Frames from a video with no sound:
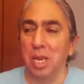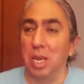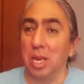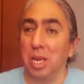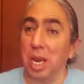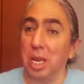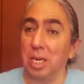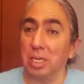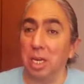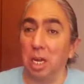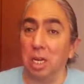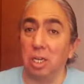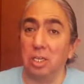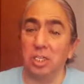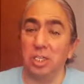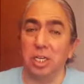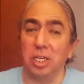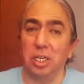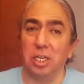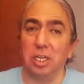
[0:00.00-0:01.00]

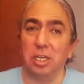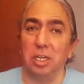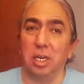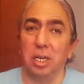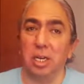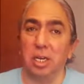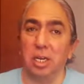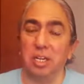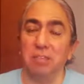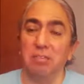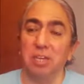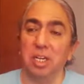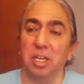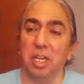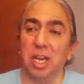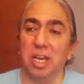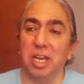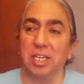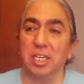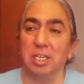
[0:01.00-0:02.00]
acknowledging, giving a
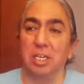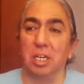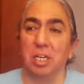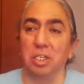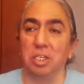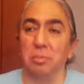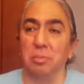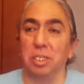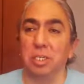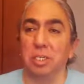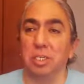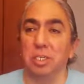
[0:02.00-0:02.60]
land acknowledgement.